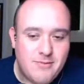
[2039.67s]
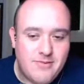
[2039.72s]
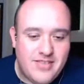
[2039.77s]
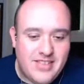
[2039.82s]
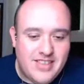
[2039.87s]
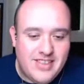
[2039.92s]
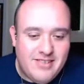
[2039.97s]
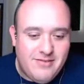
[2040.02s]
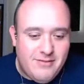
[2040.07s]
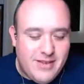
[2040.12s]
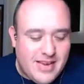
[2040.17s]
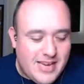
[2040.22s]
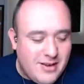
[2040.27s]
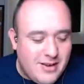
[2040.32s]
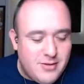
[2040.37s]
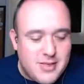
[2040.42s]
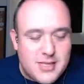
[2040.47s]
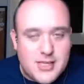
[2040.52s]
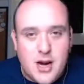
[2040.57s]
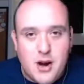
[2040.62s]
Have, we
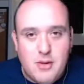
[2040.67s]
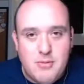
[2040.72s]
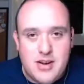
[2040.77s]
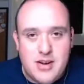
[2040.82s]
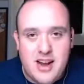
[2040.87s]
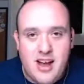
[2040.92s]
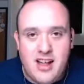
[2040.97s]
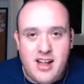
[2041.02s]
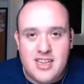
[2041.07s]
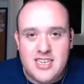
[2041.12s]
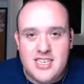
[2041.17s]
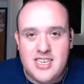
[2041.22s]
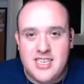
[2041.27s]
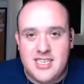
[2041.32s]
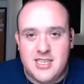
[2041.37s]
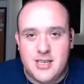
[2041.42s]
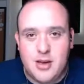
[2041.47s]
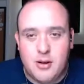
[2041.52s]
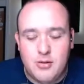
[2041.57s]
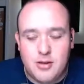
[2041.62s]
use terminology
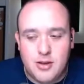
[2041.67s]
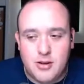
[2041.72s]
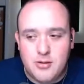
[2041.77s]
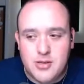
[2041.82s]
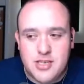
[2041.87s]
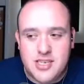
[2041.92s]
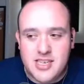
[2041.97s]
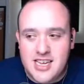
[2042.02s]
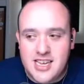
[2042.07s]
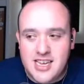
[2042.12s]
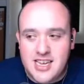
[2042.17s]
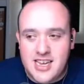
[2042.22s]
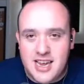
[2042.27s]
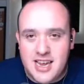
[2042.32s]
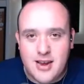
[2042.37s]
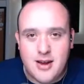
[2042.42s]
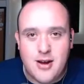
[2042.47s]
so loosely in